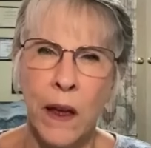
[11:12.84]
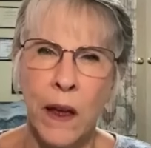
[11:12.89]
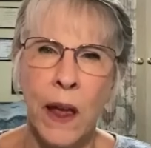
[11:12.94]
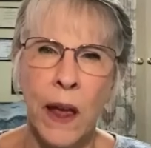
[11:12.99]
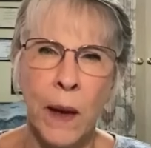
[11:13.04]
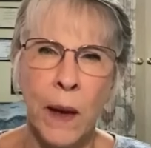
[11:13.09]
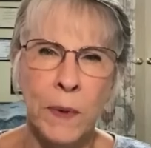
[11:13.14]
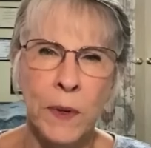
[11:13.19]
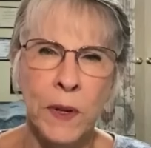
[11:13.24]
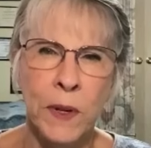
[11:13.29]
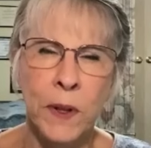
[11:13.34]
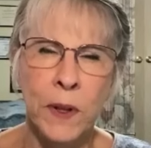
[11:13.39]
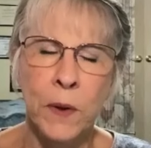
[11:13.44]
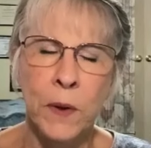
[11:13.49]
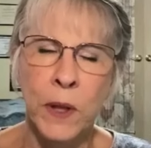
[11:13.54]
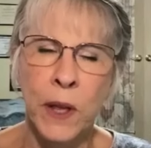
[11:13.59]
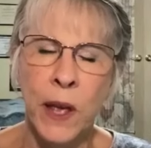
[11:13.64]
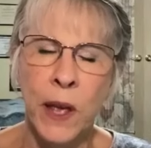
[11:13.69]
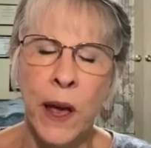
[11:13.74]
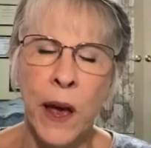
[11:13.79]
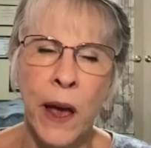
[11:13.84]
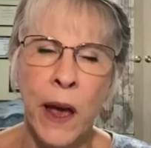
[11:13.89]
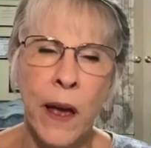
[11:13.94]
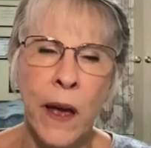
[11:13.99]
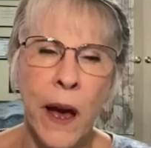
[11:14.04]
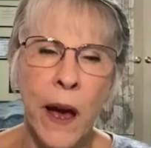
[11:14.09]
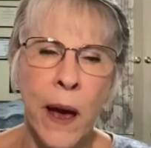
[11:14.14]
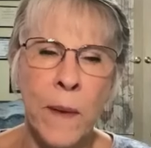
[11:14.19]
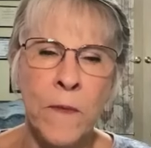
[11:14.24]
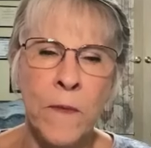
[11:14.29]
Absolutely.
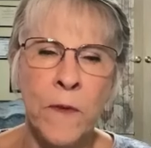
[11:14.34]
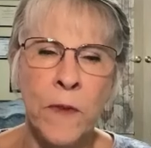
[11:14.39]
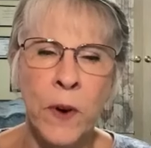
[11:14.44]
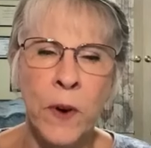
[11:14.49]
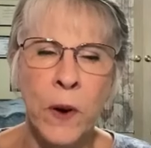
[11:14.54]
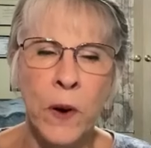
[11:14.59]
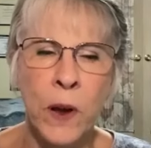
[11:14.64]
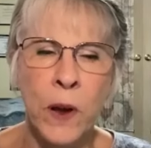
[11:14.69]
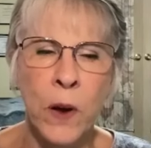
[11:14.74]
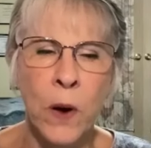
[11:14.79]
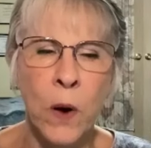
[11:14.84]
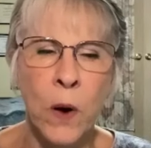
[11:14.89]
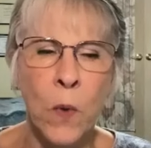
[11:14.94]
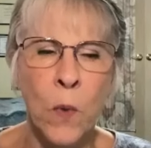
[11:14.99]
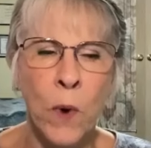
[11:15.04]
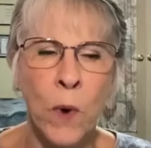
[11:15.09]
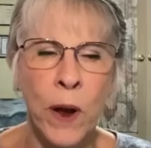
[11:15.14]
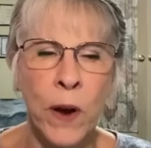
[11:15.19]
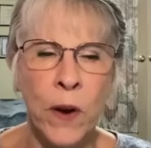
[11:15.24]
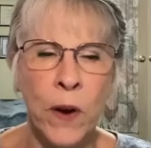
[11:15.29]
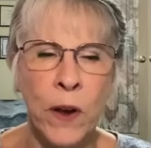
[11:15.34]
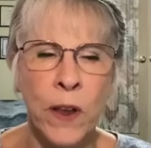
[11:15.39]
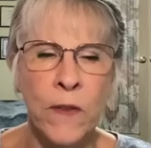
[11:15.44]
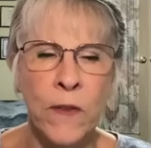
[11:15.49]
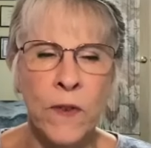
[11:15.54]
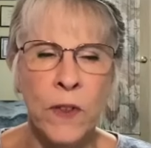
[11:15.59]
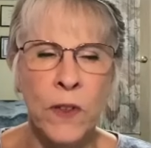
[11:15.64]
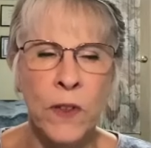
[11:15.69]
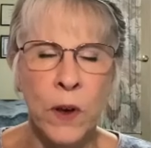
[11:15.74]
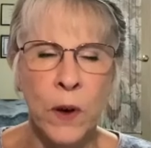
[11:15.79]
I'm very aware,
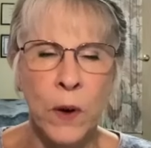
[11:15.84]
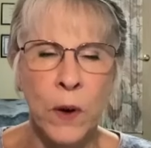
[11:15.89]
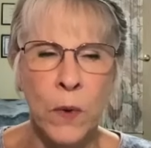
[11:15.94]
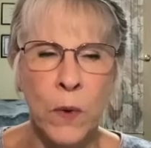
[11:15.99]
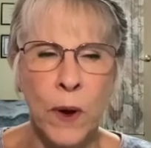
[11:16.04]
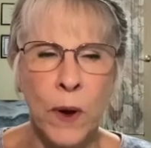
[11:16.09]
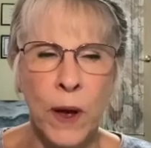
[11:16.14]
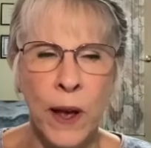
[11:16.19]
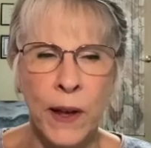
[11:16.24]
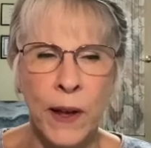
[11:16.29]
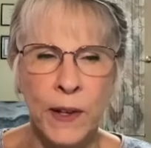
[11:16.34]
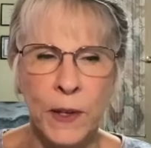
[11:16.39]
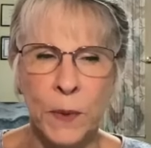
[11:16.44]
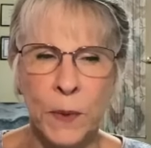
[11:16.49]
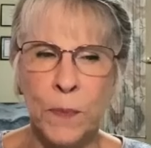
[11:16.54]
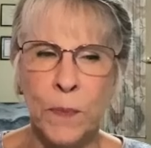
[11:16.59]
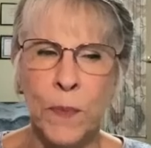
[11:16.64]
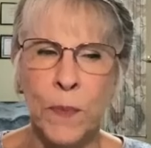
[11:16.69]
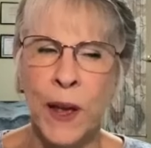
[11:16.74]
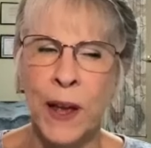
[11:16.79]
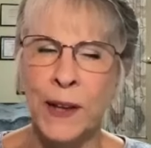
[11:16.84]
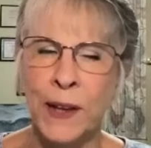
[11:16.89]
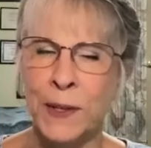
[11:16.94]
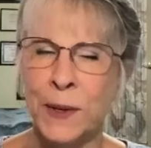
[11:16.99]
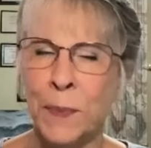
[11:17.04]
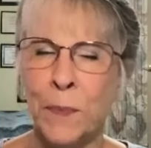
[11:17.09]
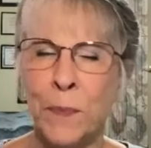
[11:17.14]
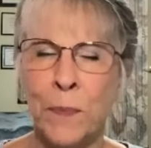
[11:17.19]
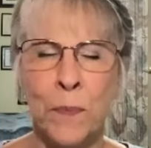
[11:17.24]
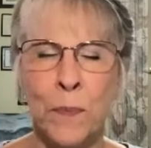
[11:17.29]
even though as
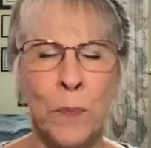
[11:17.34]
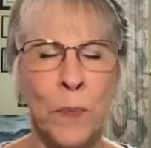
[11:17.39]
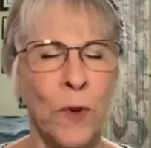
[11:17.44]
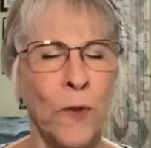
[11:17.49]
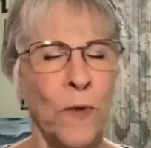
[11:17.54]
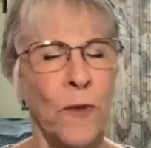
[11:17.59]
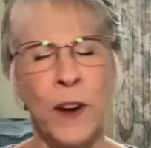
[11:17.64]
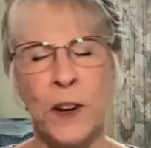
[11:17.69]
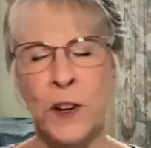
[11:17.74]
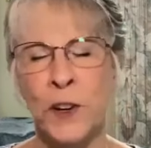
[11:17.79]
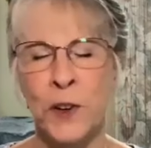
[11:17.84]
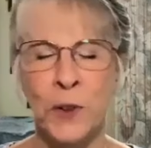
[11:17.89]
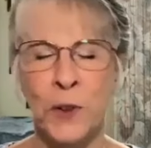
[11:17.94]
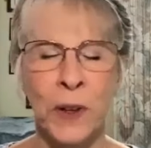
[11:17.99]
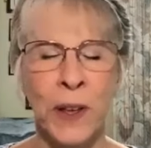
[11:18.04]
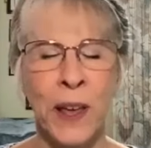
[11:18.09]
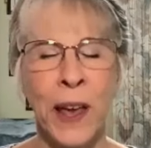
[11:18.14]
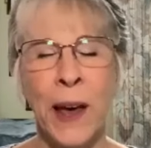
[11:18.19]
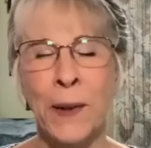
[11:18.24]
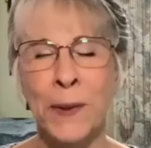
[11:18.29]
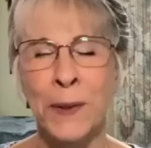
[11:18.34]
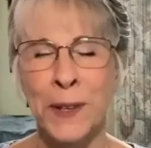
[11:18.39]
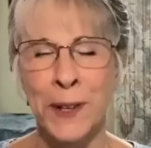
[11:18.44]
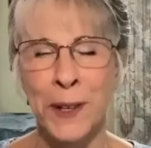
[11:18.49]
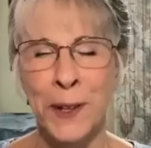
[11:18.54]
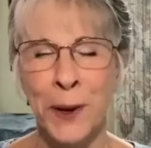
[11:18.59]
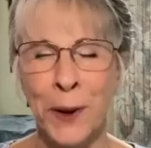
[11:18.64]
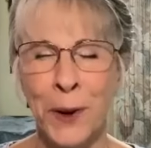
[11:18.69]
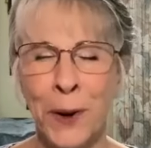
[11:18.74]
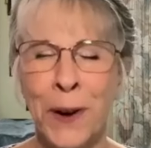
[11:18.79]
a professional
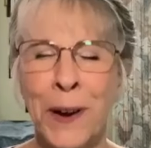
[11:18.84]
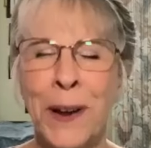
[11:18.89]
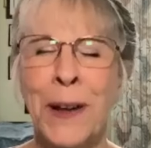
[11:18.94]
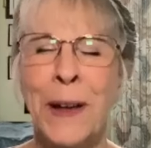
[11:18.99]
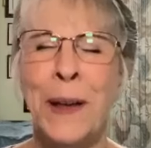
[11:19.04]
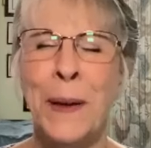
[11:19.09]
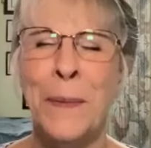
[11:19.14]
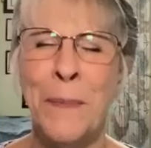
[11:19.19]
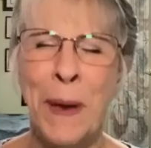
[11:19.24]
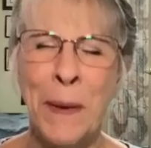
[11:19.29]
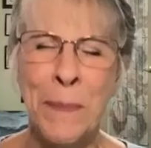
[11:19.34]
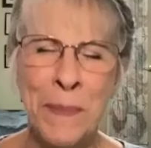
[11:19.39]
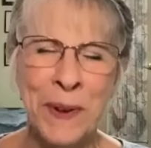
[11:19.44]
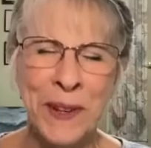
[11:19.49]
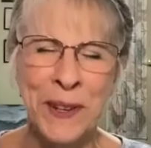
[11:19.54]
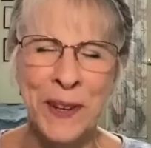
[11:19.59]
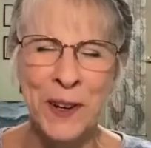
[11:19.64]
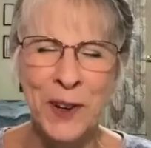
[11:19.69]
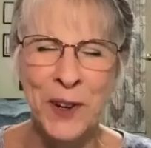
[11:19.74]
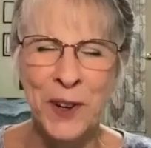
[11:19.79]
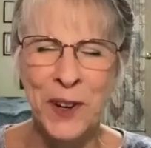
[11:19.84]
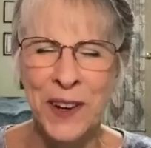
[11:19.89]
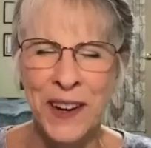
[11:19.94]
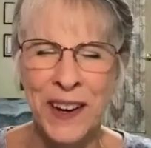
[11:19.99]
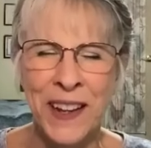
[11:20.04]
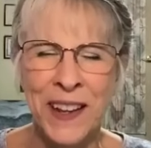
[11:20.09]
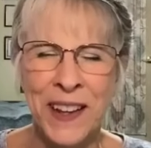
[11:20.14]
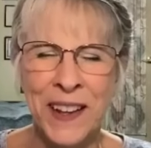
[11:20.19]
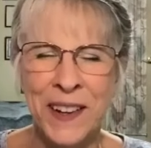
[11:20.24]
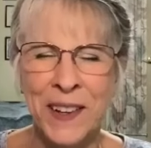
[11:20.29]
counselor, my position
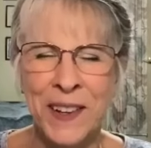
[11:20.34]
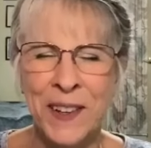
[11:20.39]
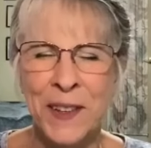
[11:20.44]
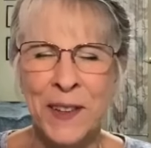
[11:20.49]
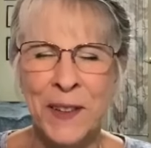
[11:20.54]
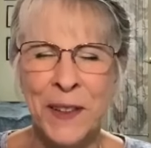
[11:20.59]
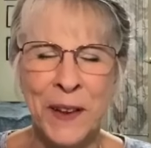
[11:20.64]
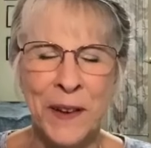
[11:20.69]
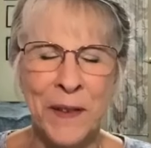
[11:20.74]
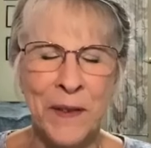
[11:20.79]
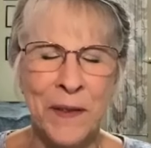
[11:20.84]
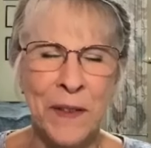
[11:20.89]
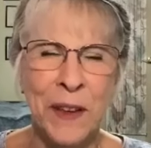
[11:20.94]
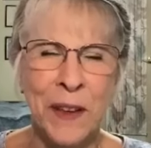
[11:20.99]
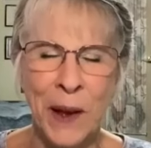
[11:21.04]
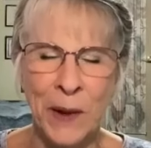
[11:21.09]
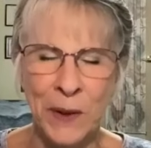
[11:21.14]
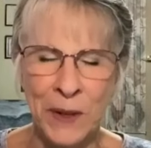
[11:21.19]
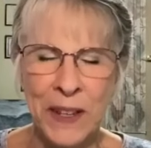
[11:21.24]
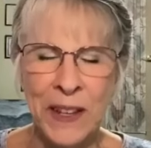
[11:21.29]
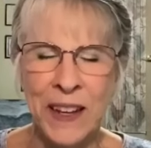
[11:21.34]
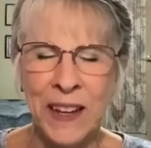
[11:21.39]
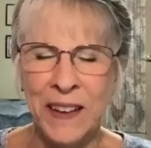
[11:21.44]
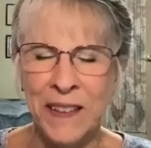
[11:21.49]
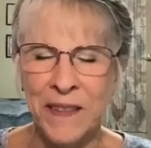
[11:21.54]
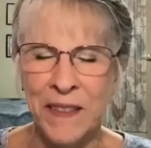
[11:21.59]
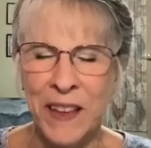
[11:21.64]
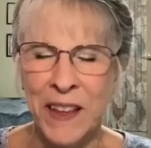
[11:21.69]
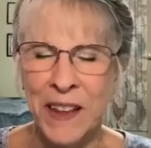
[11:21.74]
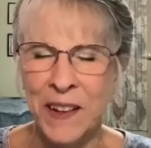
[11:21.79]
is that
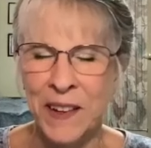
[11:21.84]
counseling